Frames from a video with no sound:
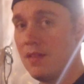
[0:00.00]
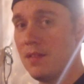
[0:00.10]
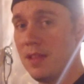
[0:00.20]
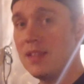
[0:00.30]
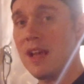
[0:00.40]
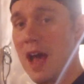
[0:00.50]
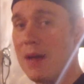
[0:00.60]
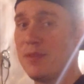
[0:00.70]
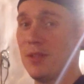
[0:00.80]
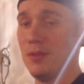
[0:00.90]
these
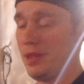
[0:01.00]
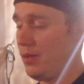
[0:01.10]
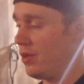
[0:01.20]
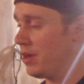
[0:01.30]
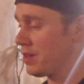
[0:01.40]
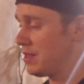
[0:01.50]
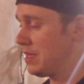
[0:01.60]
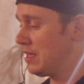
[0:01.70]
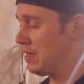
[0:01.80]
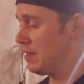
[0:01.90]
absolutely worked.
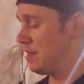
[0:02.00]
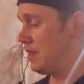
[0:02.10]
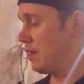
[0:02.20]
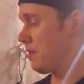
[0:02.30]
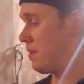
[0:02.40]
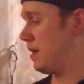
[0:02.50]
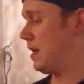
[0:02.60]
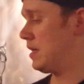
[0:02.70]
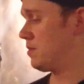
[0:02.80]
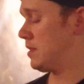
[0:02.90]
The other thing
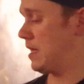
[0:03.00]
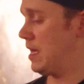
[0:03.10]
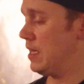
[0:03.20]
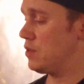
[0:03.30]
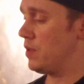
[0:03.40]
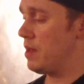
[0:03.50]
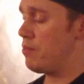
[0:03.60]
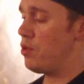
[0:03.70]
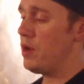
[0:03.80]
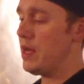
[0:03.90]
guys are saying is when they
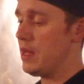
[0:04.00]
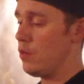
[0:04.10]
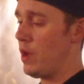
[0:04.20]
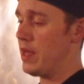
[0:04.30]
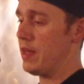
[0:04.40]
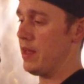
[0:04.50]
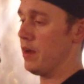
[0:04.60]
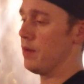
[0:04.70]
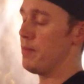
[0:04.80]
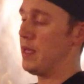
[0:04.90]
put any weight in
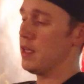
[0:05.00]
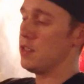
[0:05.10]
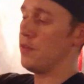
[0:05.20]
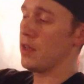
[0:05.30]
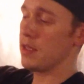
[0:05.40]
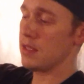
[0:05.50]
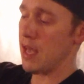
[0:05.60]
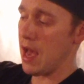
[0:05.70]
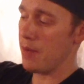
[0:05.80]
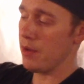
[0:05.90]
here, because you've got the
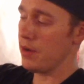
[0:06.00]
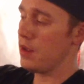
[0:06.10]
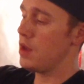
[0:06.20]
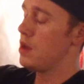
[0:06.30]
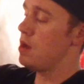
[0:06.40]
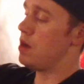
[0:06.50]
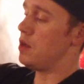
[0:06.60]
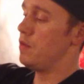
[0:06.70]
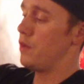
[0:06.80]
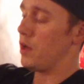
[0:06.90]
scabbard,
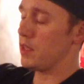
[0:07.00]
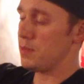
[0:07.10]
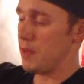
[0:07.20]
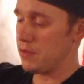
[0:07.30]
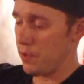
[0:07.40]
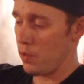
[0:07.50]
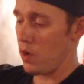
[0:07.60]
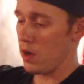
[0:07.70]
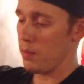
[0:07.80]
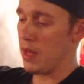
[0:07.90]
you've got the space for your
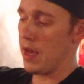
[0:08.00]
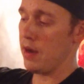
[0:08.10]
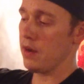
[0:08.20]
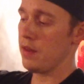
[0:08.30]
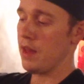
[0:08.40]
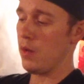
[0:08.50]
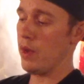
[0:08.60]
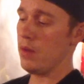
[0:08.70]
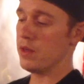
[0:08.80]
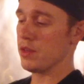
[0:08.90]
water bladder, that
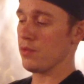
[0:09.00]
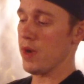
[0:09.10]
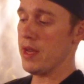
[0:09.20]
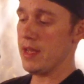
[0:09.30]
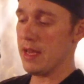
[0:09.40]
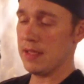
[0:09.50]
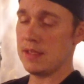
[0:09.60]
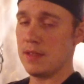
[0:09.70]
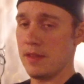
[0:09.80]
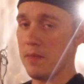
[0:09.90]
weight wasn't right
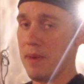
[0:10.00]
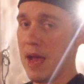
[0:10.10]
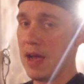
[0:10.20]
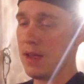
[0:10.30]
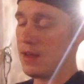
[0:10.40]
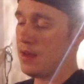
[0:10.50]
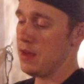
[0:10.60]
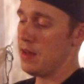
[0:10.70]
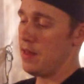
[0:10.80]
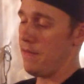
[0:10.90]
against their back,
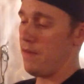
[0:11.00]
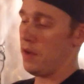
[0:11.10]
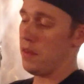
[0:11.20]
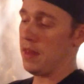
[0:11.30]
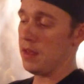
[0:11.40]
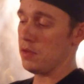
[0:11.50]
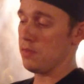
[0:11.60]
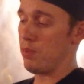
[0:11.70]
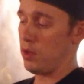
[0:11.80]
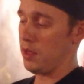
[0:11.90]
they felt that this was
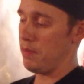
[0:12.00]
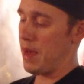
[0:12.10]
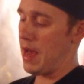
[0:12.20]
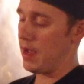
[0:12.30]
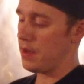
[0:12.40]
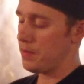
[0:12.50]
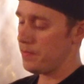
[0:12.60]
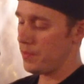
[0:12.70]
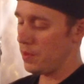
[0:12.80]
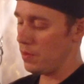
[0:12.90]
pulling back.
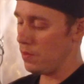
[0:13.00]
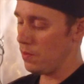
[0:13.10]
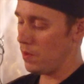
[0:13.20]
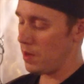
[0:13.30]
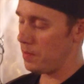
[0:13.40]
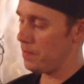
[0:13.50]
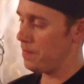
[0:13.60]
Well,